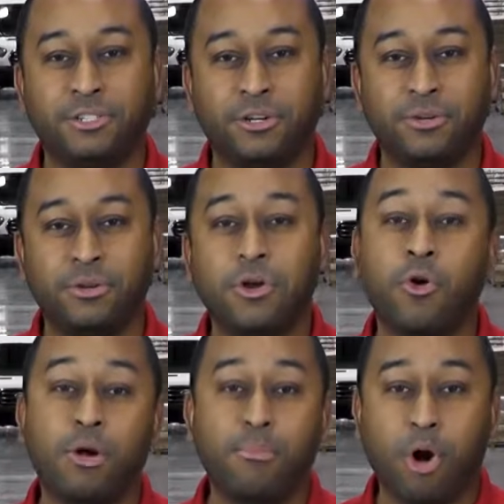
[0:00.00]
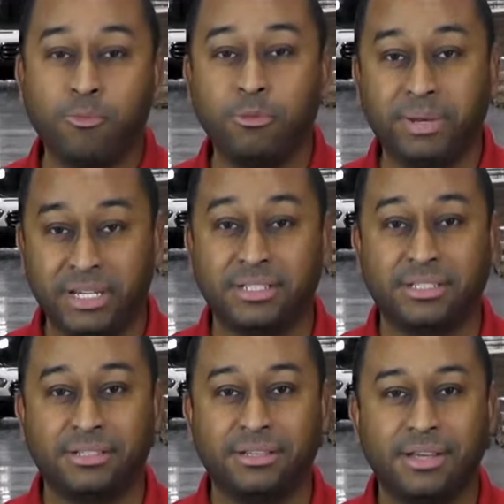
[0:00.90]
stone, or a marble
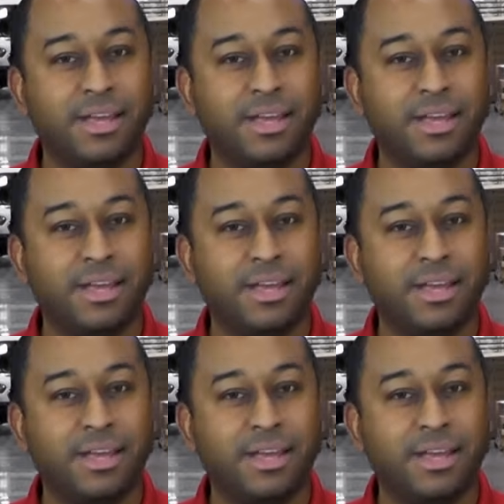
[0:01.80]
piece?